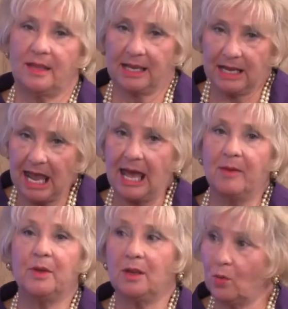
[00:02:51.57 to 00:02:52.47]
that can
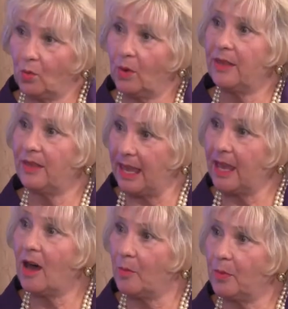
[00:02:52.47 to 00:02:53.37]
happen with a
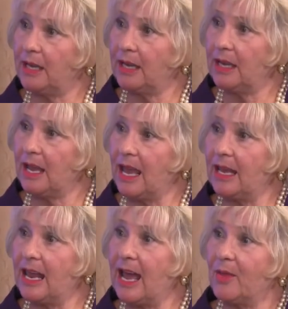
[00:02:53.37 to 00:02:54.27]
company
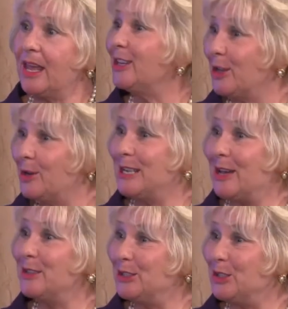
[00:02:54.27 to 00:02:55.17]
and how they can go
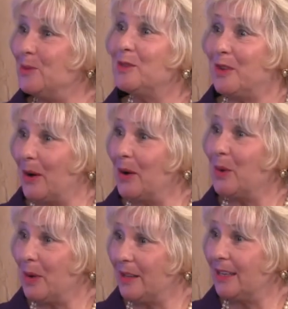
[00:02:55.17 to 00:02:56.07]
down the tubes very
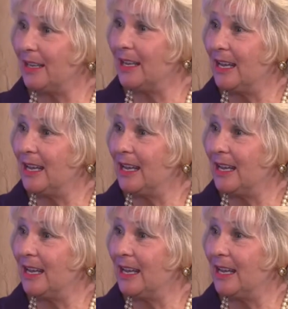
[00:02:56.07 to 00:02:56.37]
quickly.